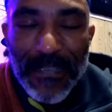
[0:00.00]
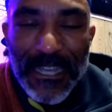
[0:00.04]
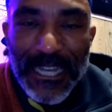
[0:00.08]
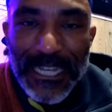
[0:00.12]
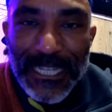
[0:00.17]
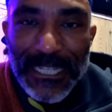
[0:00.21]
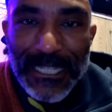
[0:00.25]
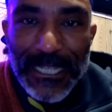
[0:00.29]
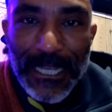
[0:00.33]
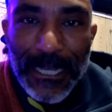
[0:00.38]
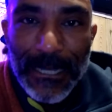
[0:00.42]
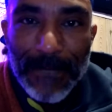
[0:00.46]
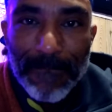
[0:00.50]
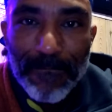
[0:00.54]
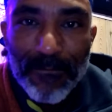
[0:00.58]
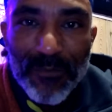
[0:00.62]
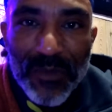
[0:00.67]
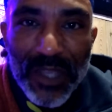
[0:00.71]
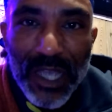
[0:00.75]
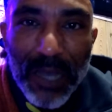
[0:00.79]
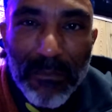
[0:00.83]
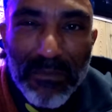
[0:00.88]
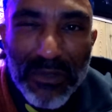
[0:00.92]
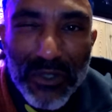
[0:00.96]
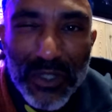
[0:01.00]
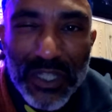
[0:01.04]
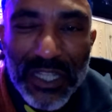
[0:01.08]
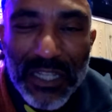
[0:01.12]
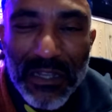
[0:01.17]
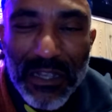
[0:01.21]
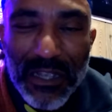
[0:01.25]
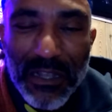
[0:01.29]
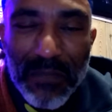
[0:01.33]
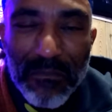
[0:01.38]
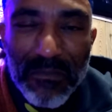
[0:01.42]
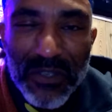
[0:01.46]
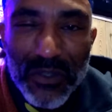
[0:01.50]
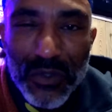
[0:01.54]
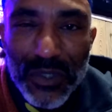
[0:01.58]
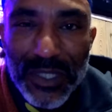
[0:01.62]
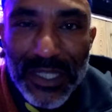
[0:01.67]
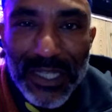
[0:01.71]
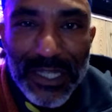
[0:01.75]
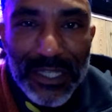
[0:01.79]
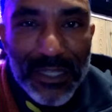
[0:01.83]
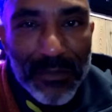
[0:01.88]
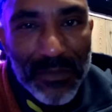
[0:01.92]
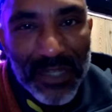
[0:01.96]
Because a boosted immune
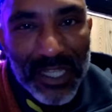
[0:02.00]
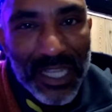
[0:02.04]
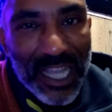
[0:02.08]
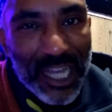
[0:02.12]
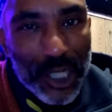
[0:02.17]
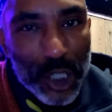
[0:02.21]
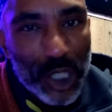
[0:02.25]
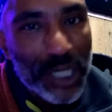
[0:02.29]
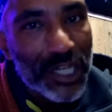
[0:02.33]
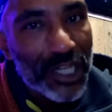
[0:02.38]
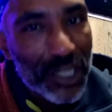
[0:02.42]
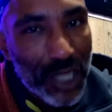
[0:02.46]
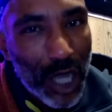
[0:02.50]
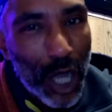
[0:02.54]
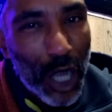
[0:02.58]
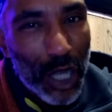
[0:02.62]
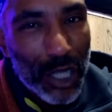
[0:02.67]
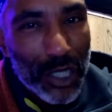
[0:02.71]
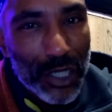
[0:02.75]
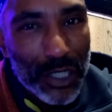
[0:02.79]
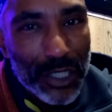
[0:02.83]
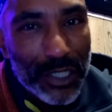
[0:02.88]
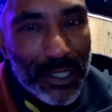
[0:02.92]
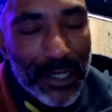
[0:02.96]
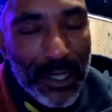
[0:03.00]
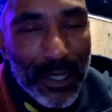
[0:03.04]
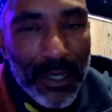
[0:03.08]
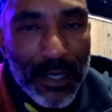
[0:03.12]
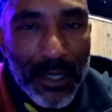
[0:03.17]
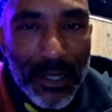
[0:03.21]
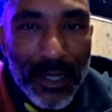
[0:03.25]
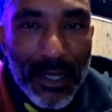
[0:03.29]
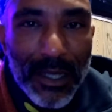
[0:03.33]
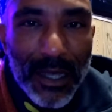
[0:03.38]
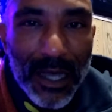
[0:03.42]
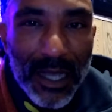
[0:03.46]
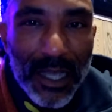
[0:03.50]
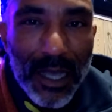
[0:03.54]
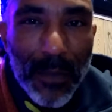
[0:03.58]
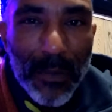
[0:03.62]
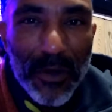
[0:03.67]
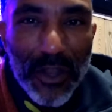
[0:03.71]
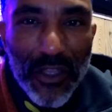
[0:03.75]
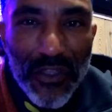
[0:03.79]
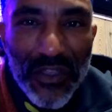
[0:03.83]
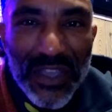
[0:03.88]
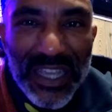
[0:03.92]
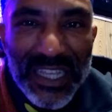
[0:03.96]
system is actually not good. A
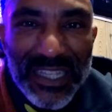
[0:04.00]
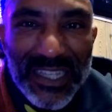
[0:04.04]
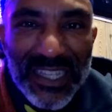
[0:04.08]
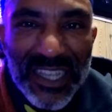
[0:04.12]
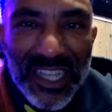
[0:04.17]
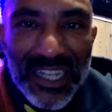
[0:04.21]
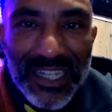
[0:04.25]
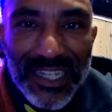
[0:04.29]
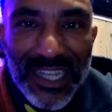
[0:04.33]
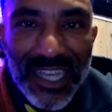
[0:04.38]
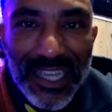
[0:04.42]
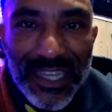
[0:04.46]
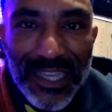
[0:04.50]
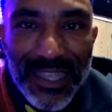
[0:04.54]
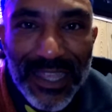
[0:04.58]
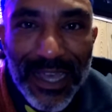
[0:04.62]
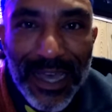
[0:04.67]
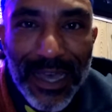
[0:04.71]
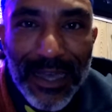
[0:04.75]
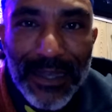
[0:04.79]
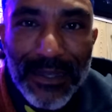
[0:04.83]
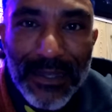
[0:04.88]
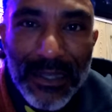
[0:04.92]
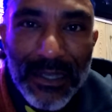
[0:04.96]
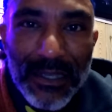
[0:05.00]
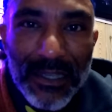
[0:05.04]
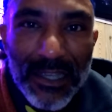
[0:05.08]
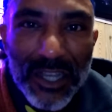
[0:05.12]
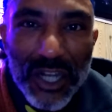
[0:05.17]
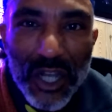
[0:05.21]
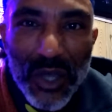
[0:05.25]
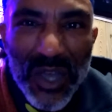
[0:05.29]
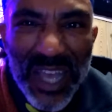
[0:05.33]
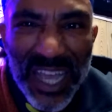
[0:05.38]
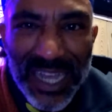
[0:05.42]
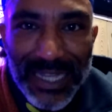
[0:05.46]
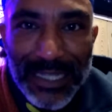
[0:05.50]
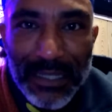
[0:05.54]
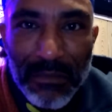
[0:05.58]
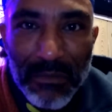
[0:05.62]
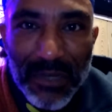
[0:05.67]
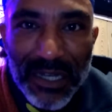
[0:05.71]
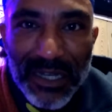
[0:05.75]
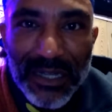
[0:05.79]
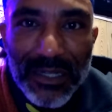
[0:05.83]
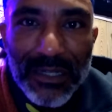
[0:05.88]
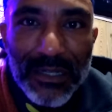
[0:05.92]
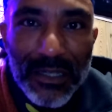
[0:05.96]
couple of things can tell you that. You know,
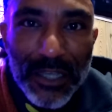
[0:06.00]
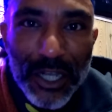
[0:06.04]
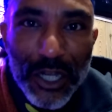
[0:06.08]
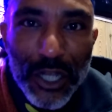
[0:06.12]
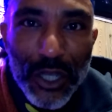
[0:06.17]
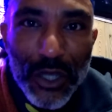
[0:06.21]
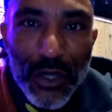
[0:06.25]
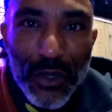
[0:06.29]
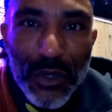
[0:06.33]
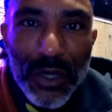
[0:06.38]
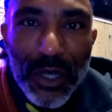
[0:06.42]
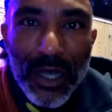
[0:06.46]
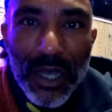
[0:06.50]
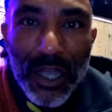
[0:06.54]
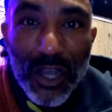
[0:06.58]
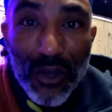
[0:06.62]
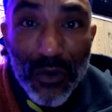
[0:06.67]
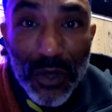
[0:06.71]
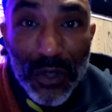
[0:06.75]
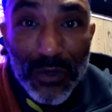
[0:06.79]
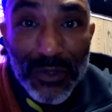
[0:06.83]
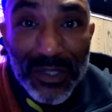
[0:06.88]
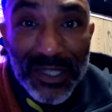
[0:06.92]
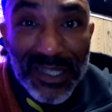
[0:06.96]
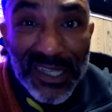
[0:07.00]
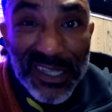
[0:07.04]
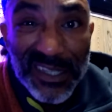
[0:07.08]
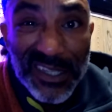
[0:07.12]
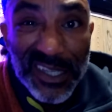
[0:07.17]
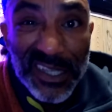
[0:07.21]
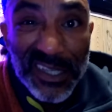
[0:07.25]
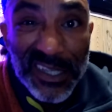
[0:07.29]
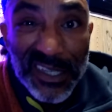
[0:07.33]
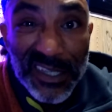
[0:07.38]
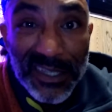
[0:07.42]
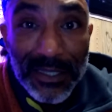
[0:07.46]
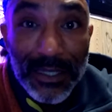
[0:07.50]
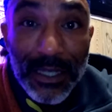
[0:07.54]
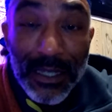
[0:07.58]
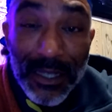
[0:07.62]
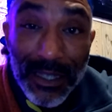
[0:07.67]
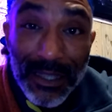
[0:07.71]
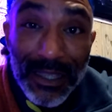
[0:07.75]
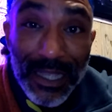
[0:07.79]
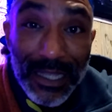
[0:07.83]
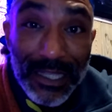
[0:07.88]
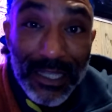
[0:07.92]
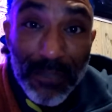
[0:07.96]
eczema, you know, Crohn's disease.
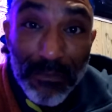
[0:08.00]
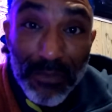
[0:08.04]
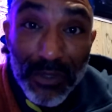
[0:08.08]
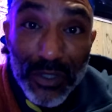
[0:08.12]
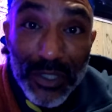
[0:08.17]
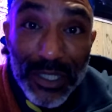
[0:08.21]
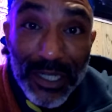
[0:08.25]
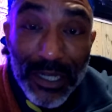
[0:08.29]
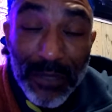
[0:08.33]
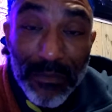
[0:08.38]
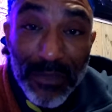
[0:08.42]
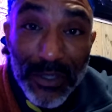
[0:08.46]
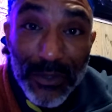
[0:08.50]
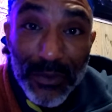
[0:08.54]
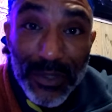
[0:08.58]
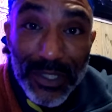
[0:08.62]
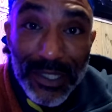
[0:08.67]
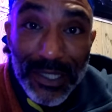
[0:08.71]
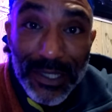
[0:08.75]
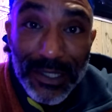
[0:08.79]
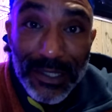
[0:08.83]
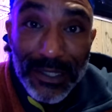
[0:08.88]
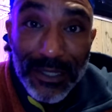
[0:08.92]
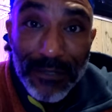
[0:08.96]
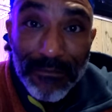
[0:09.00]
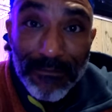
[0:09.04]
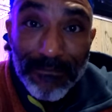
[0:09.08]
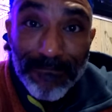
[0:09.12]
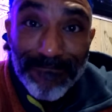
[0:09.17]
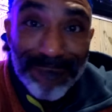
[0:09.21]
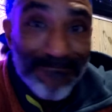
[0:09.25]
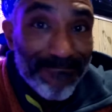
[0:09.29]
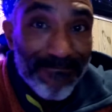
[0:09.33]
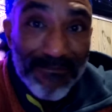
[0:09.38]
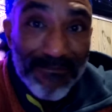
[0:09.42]
That's a boosted immune system.